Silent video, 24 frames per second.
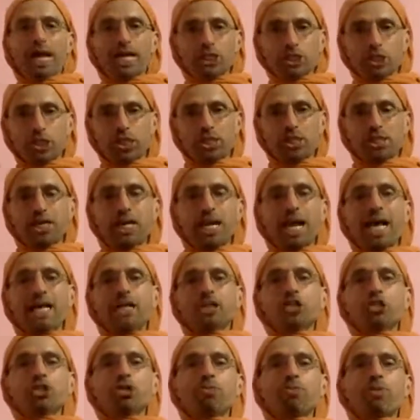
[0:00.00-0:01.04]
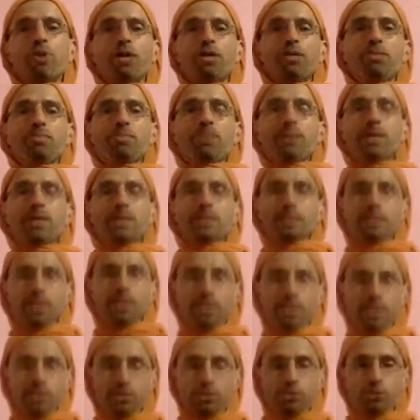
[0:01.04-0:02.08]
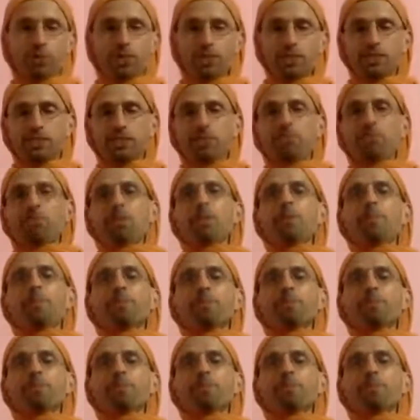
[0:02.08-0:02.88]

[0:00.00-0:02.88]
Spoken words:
actually relax your body part is very simple,